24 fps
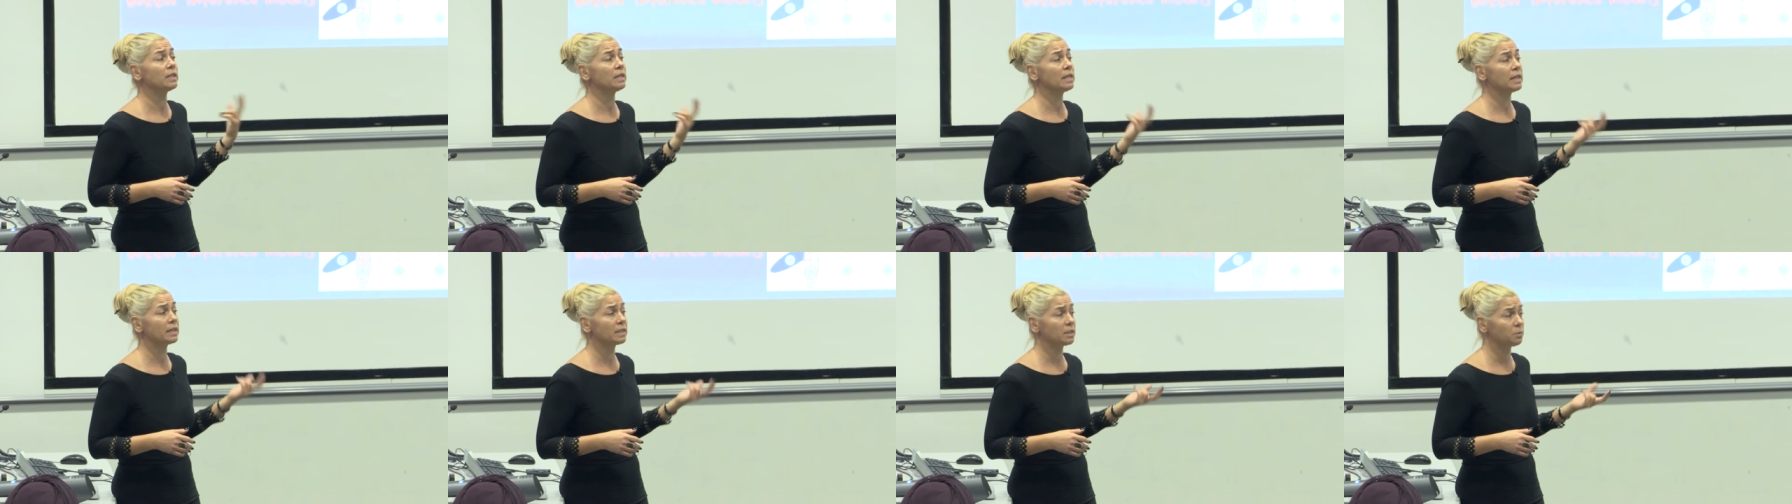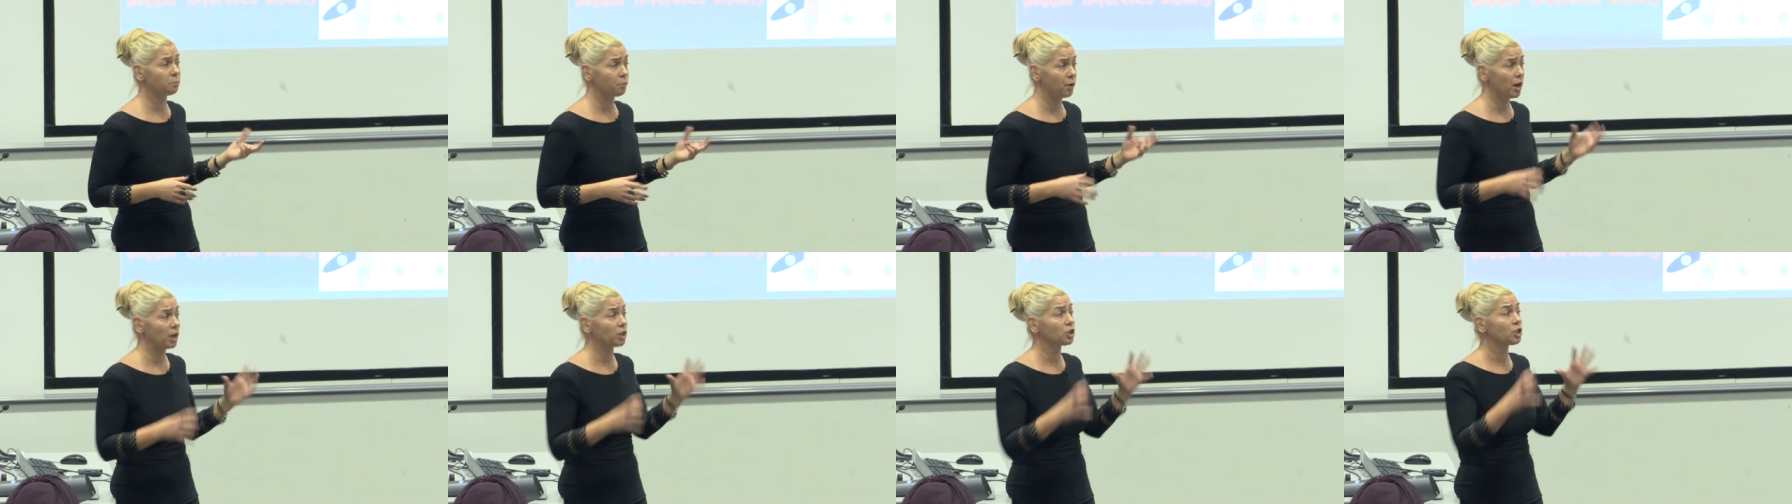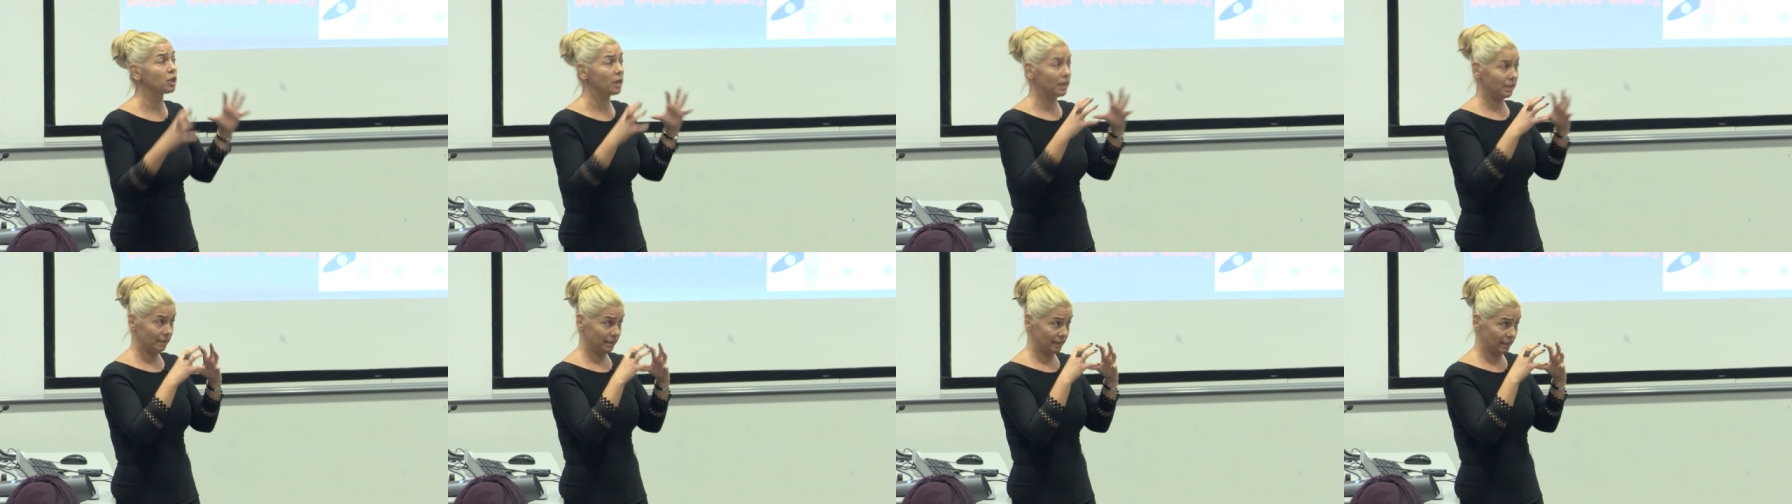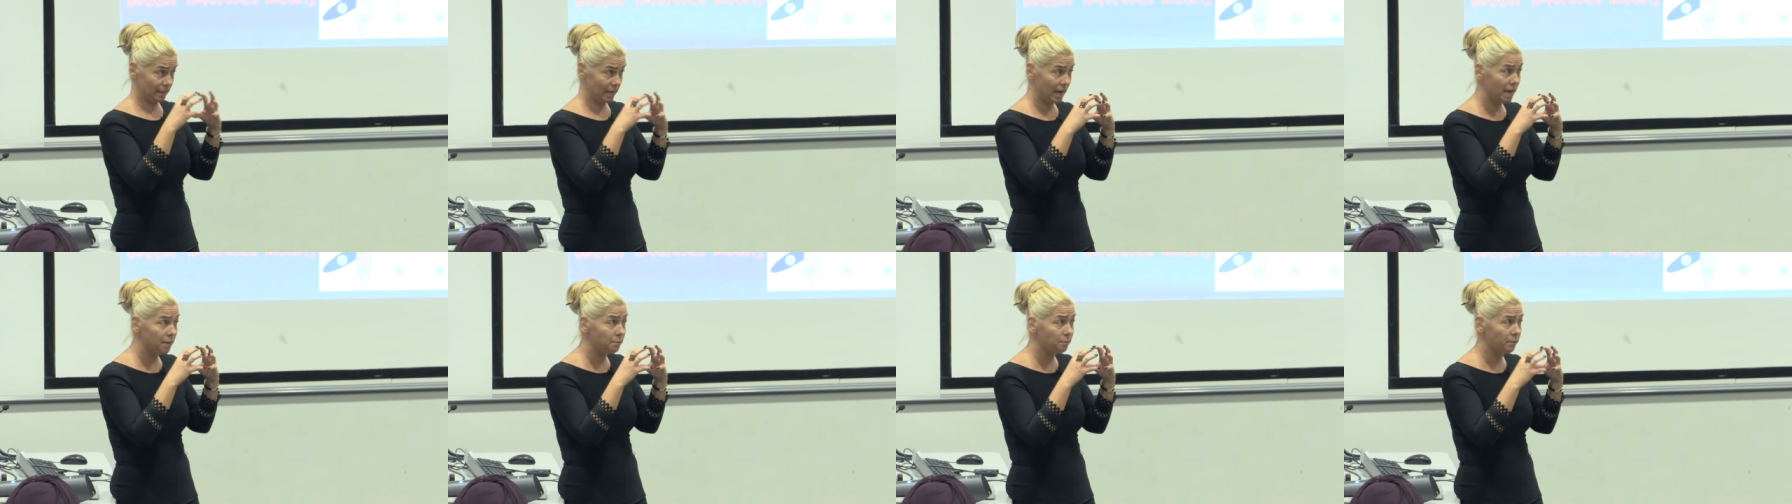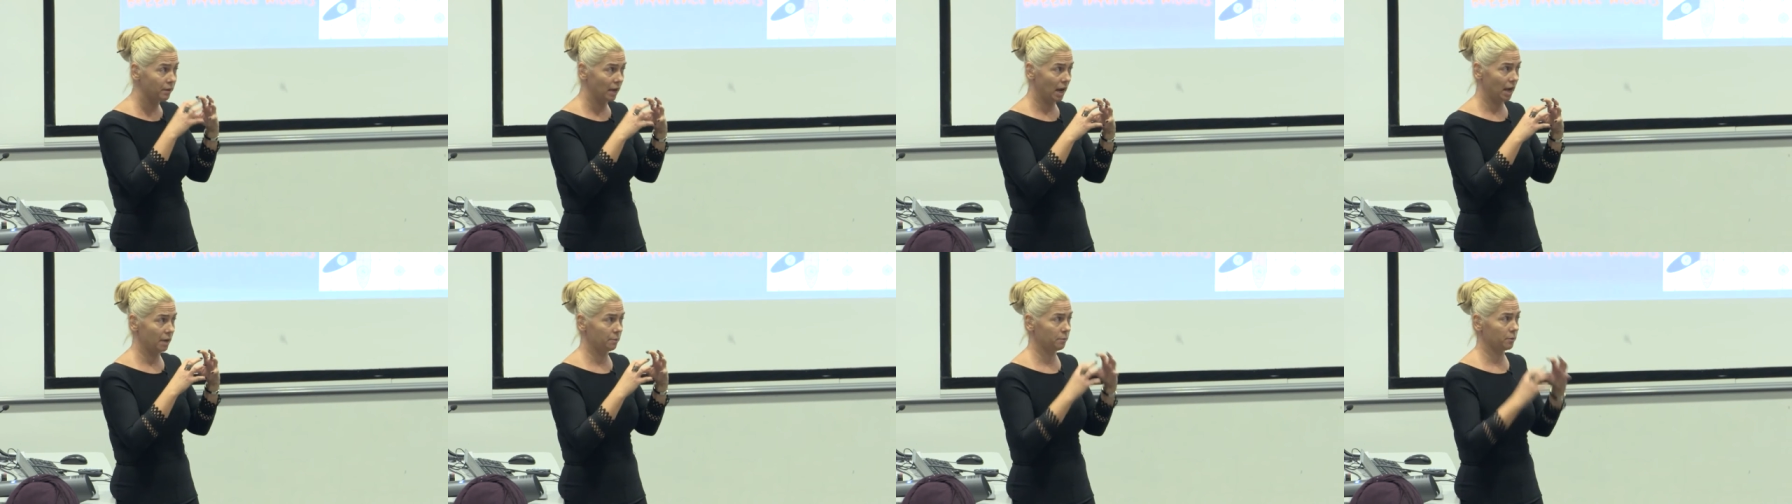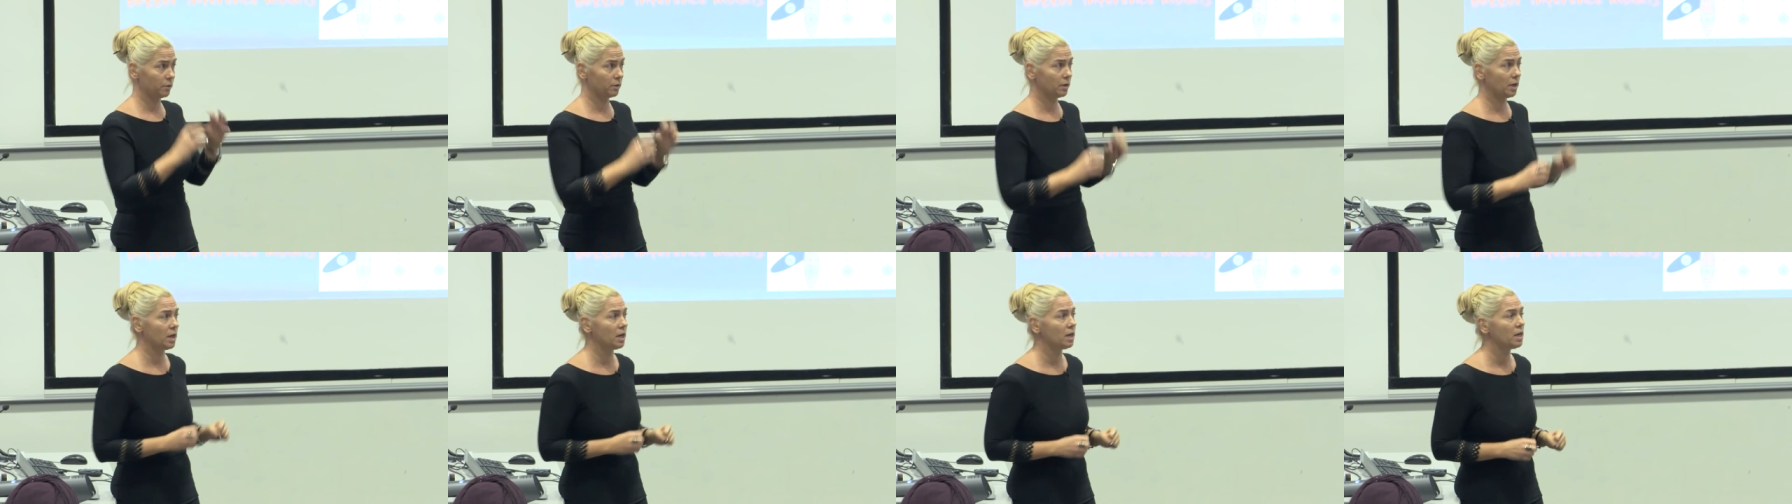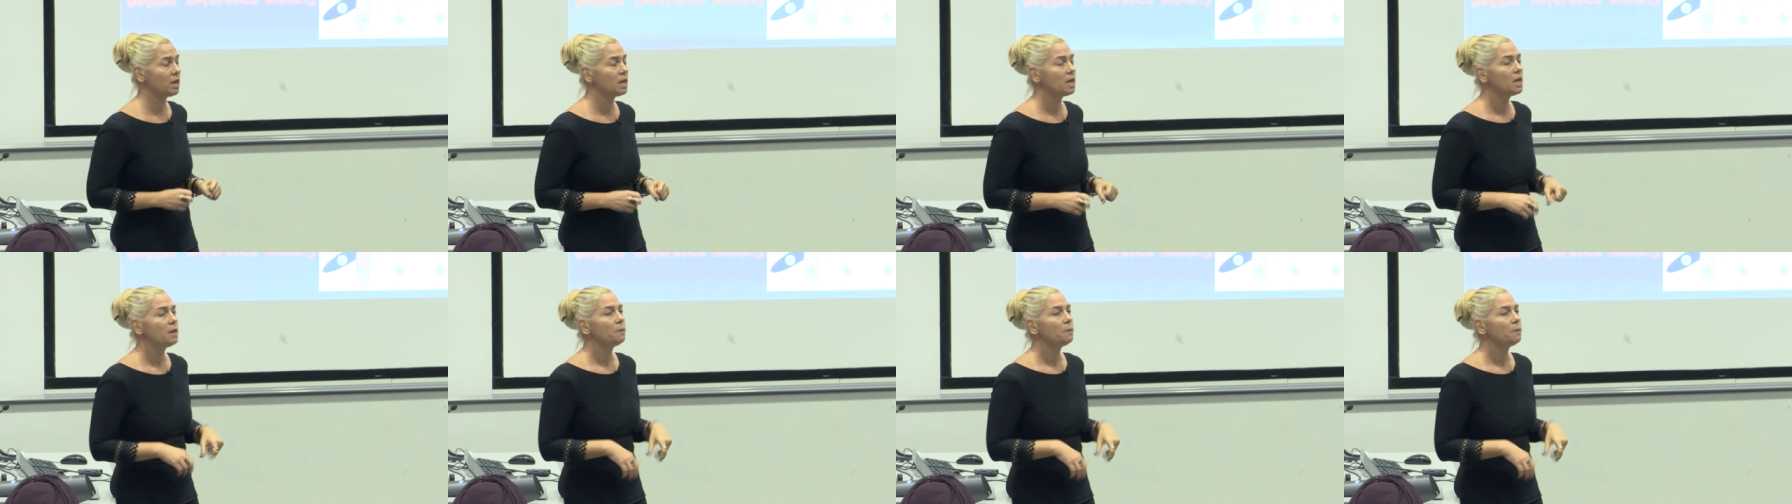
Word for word: in expression at the same time, okay?